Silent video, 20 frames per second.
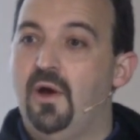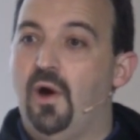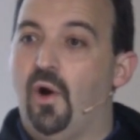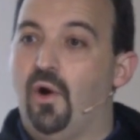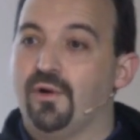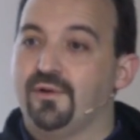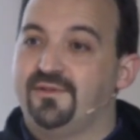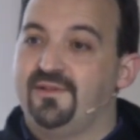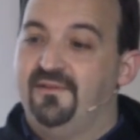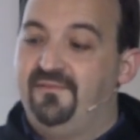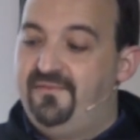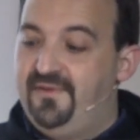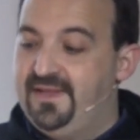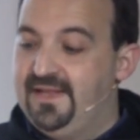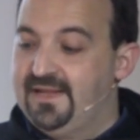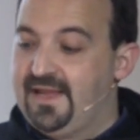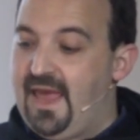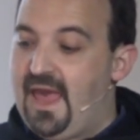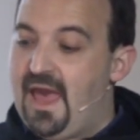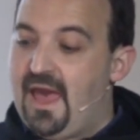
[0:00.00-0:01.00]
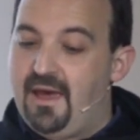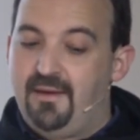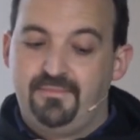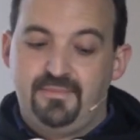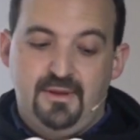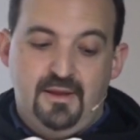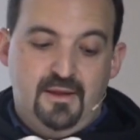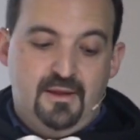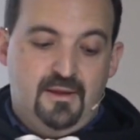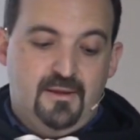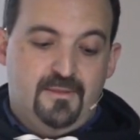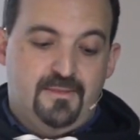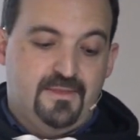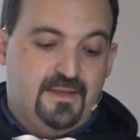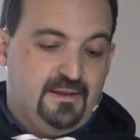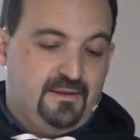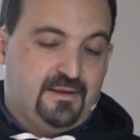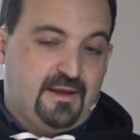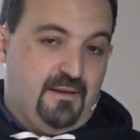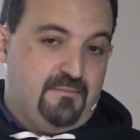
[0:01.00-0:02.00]
or something that I have
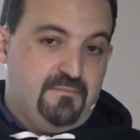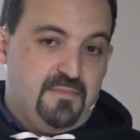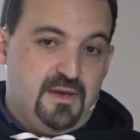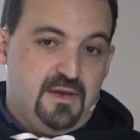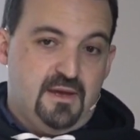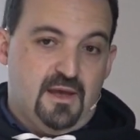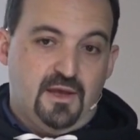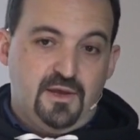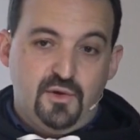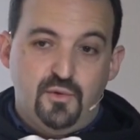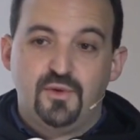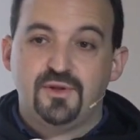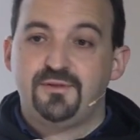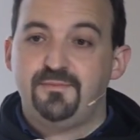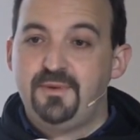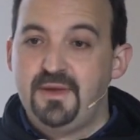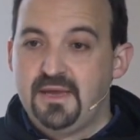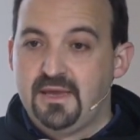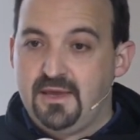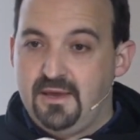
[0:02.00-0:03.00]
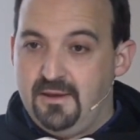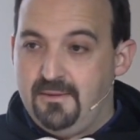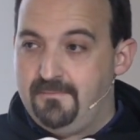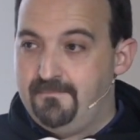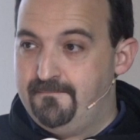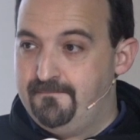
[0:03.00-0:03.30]
that can be a USB key